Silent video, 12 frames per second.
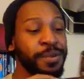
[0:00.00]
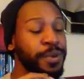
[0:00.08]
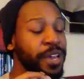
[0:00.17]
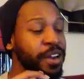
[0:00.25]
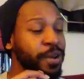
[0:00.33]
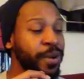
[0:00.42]

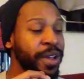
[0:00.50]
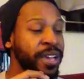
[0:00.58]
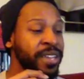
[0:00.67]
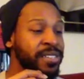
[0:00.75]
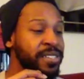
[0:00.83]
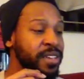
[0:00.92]
But
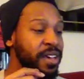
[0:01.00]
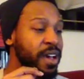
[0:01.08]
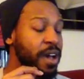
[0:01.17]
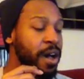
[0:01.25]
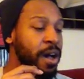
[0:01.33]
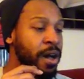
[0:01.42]
anyways,
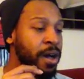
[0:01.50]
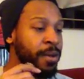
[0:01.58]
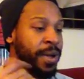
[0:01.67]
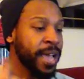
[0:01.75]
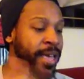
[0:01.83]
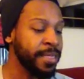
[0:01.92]

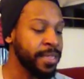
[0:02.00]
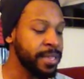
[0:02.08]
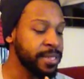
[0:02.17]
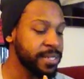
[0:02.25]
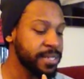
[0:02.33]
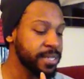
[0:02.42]
I got
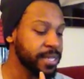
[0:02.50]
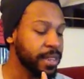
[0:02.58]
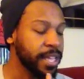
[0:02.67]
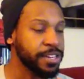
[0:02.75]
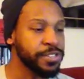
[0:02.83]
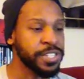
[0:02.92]
this
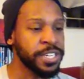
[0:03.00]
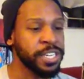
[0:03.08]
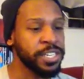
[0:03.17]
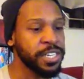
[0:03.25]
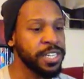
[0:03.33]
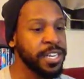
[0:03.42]
collector's
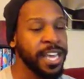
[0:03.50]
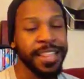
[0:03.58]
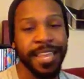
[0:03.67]
edition.